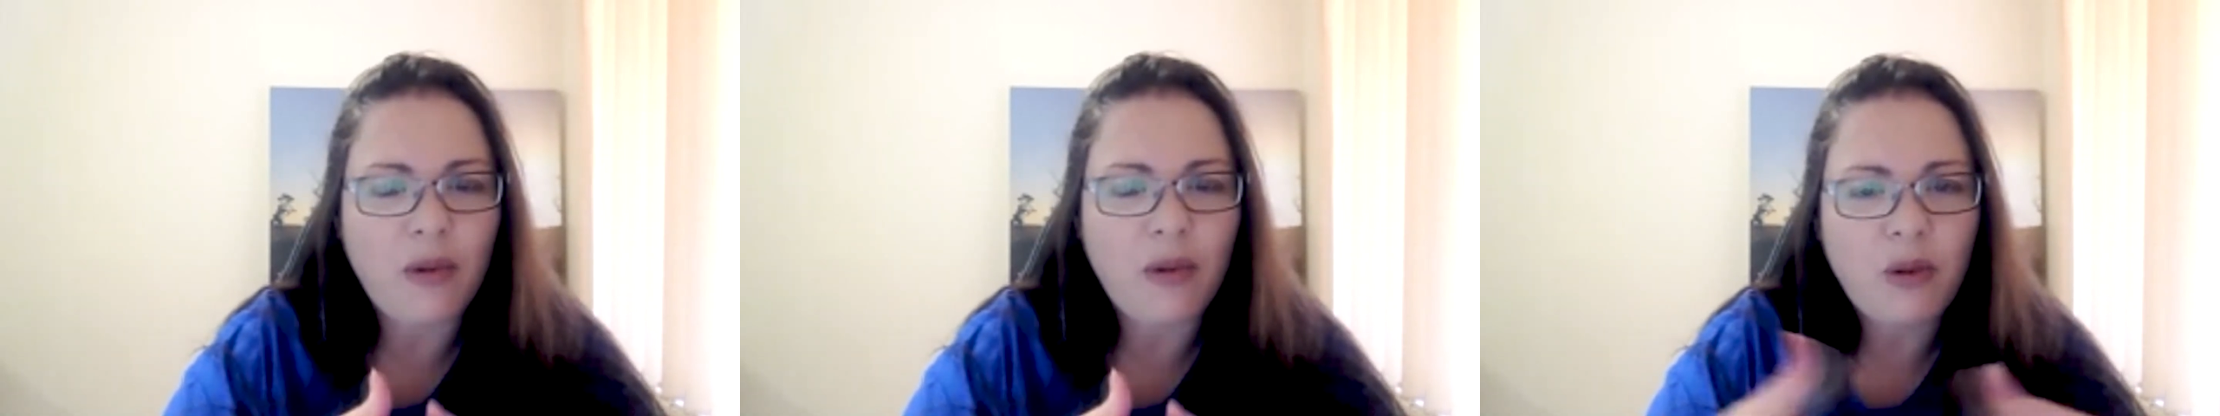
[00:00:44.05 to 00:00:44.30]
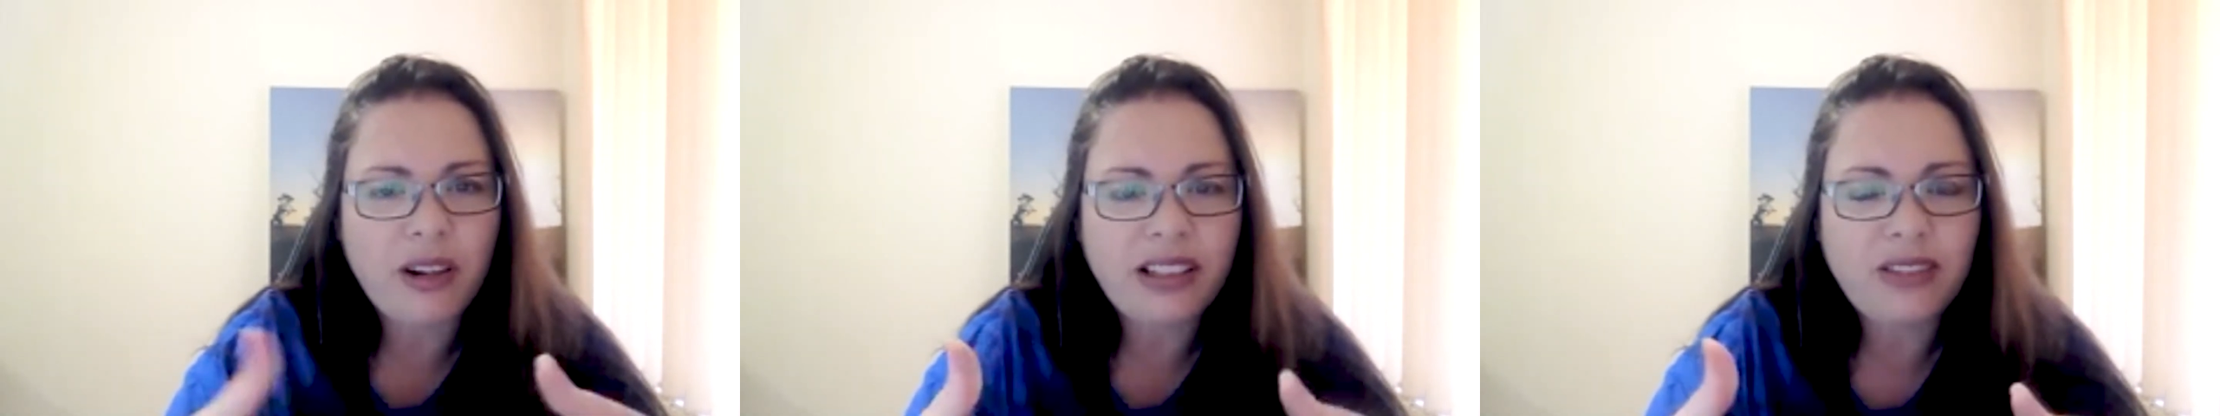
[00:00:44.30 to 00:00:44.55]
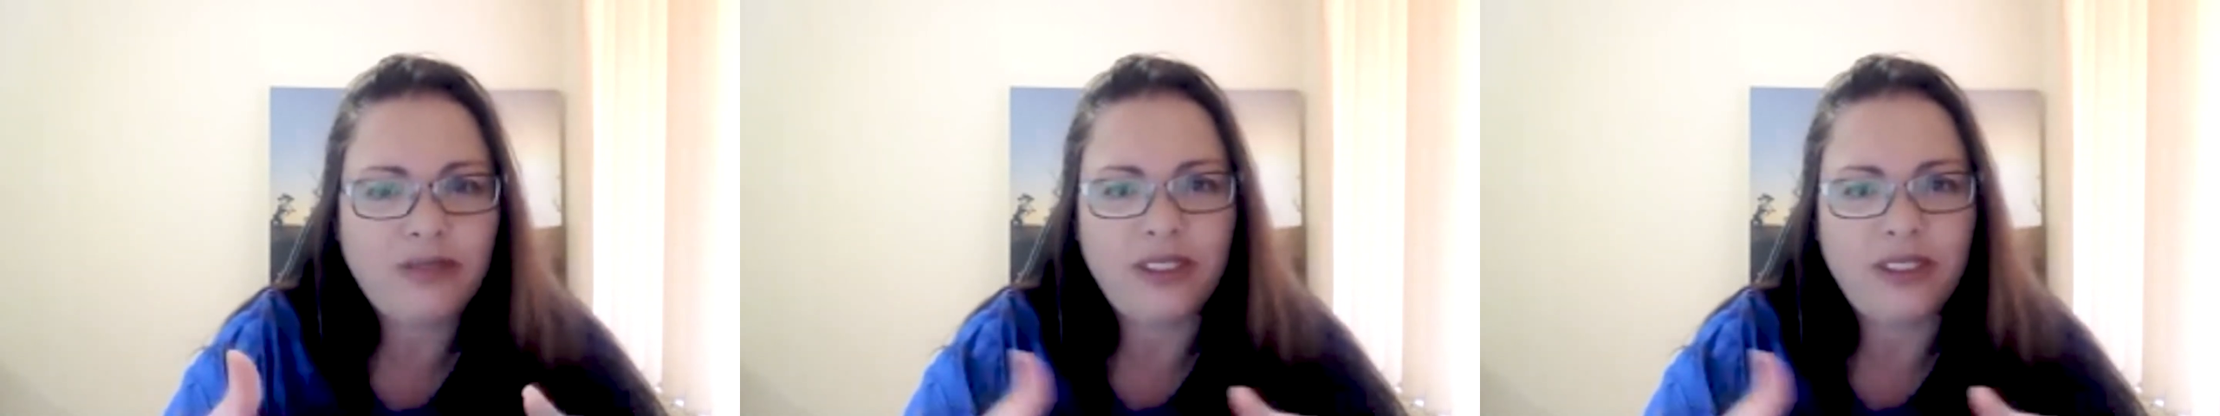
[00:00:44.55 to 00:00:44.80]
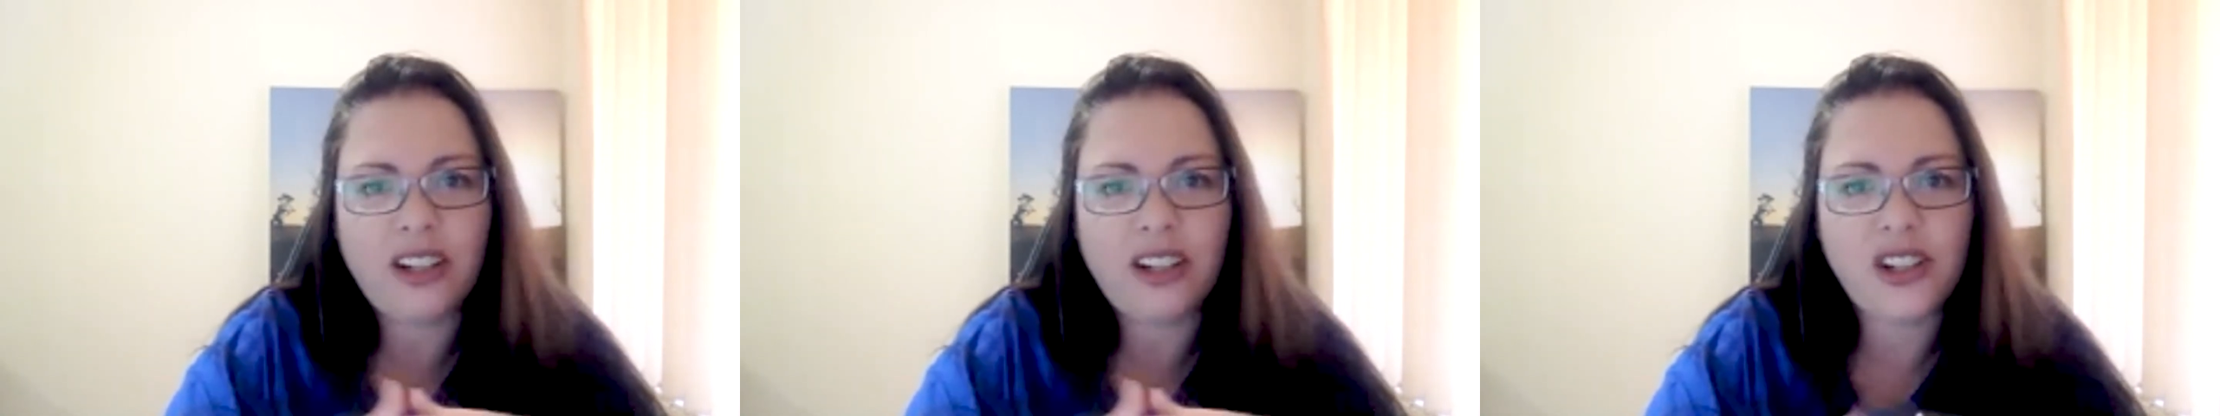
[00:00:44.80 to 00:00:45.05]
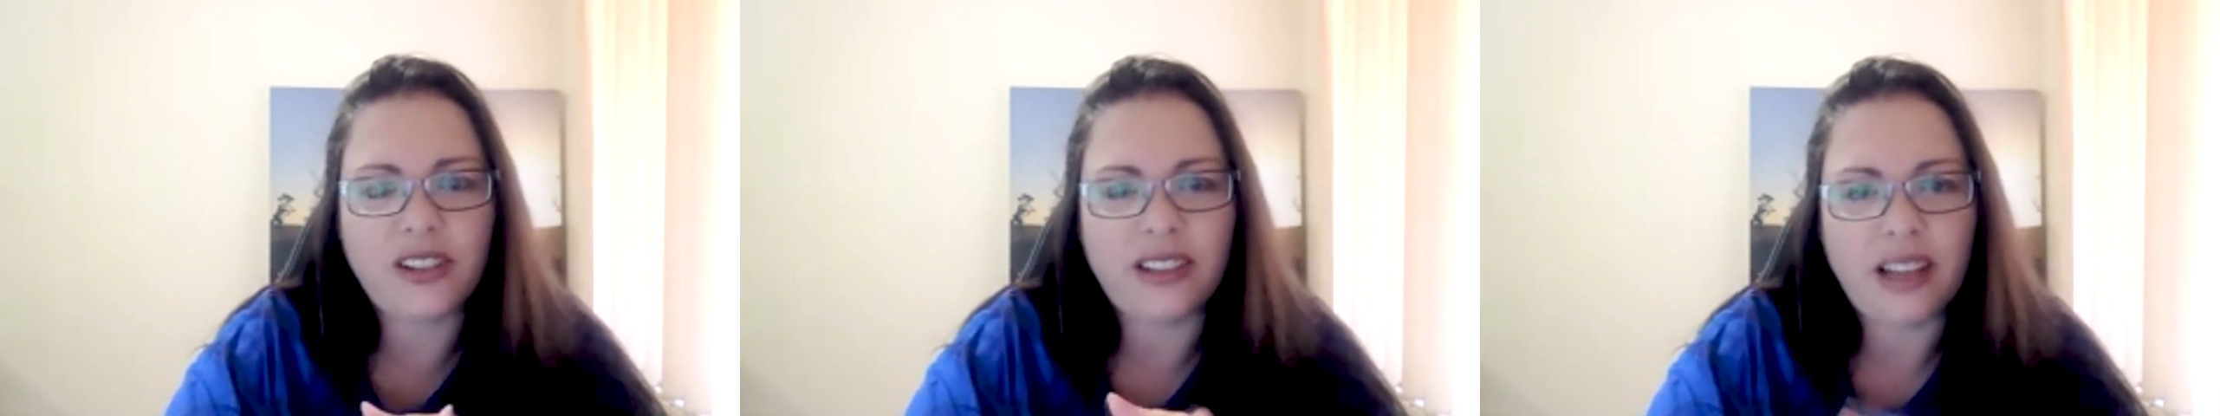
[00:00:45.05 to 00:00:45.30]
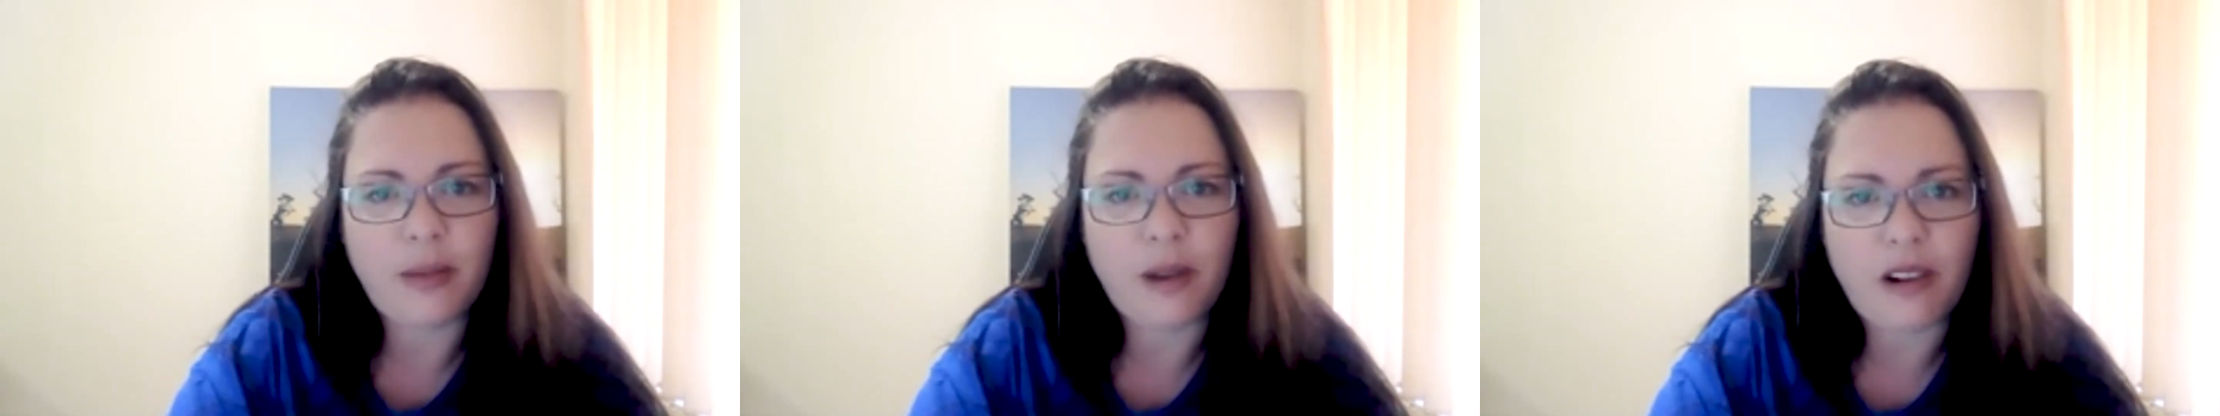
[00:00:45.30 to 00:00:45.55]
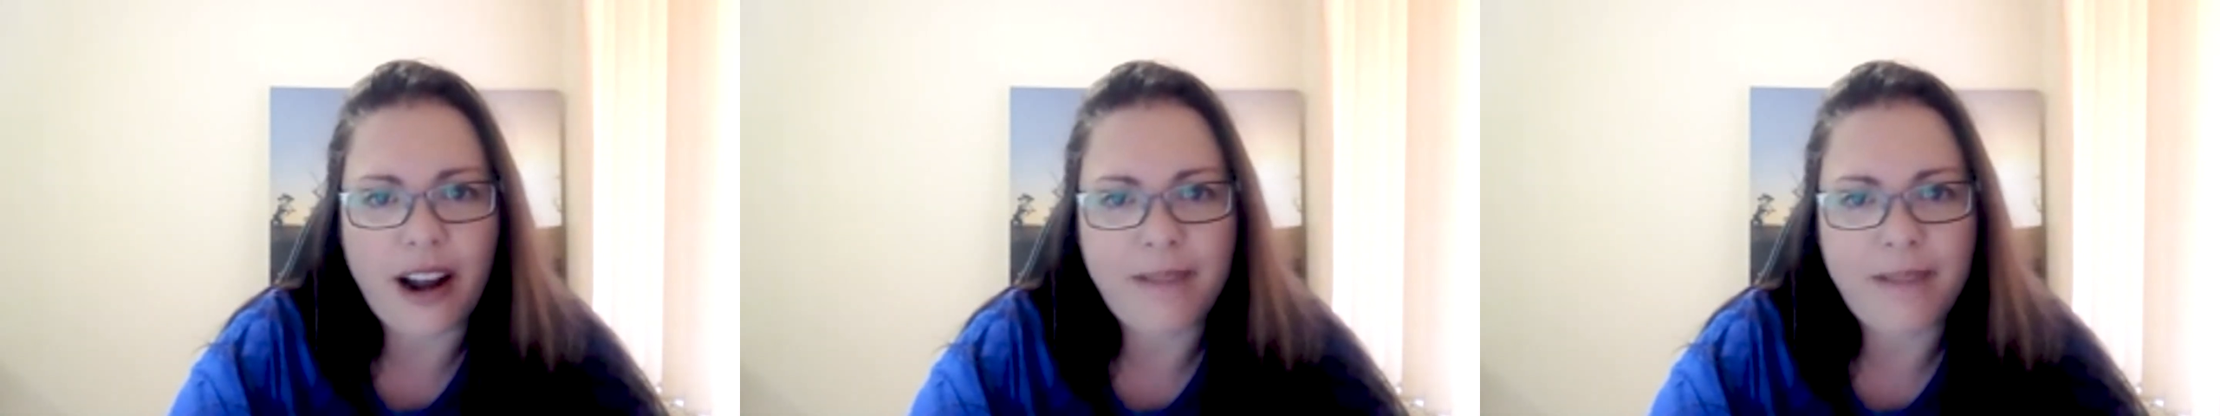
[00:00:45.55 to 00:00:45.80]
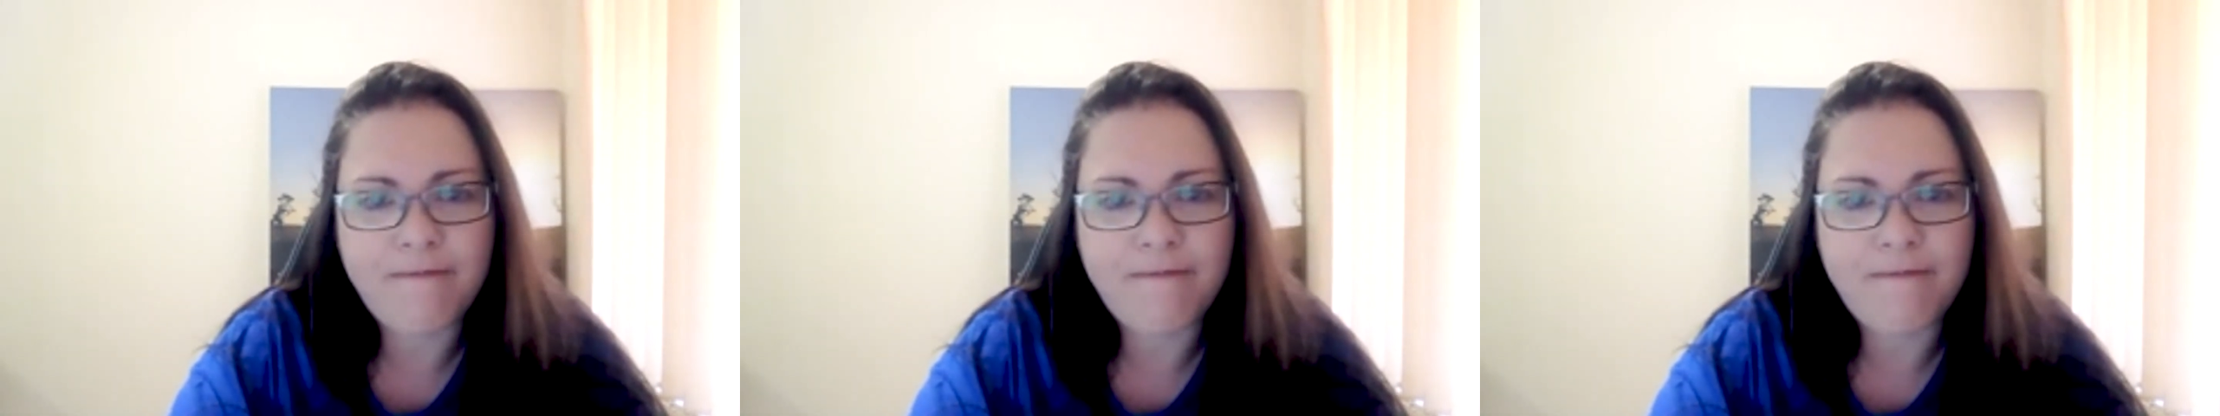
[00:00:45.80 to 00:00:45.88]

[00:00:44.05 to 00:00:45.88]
but what is functional MRI?